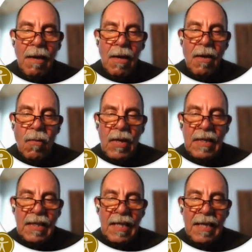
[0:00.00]
we
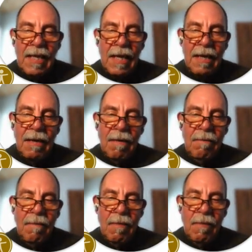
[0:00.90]
see that
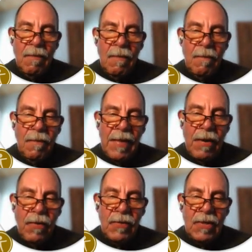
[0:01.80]

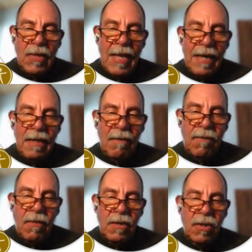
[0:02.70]
those that
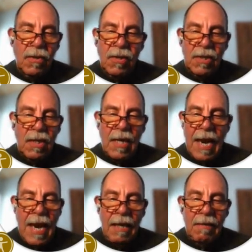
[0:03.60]
differential just
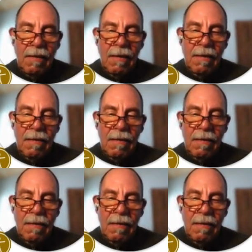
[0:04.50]
tanked. I